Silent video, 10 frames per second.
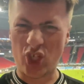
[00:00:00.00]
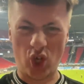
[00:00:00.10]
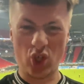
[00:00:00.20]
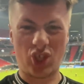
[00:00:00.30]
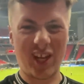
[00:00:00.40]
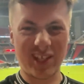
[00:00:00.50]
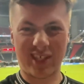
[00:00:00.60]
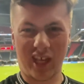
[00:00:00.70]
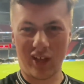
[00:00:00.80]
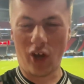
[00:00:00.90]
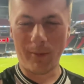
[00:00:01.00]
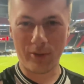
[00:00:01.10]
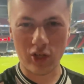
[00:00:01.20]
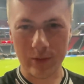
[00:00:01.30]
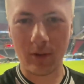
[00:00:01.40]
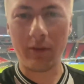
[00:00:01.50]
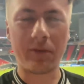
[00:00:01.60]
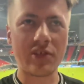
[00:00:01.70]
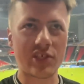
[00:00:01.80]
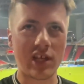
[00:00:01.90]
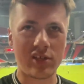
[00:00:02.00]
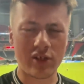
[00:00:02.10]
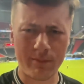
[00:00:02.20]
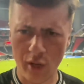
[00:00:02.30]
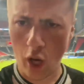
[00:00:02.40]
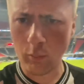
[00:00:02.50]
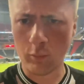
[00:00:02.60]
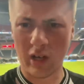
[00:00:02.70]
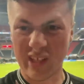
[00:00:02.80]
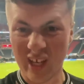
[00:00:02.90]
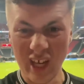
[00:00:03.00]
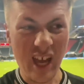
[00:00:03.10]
judge that second half because, well, from the 60th minute onwards,